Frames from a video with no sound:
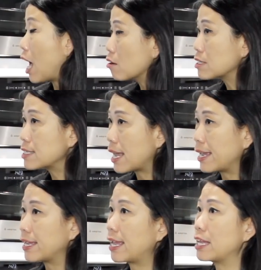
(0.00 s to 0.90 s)
outside,
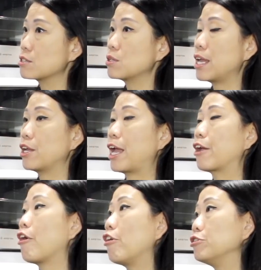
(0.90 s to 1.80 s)
okay, so that you can
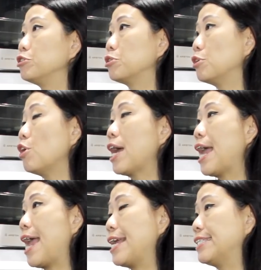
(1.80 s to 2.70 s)
control
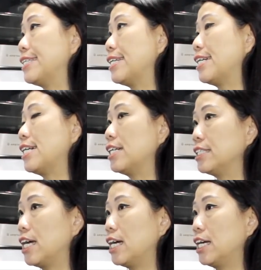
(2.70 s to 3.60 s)
and
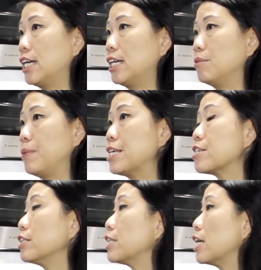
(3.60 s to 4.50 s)
based
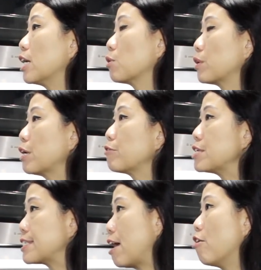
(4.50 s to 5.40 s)
on the cooking
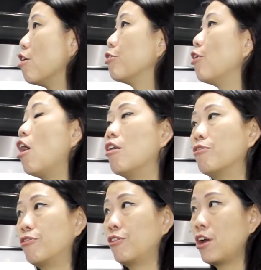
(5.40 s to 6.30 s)
result, to off
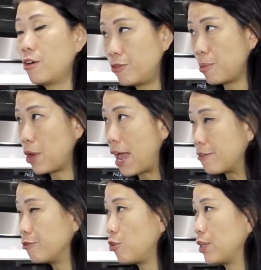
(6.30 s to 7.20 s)
from your
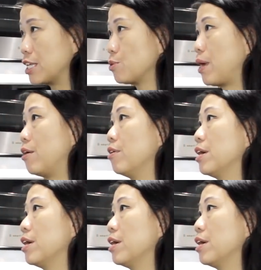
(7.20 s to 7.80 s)
handphone as well.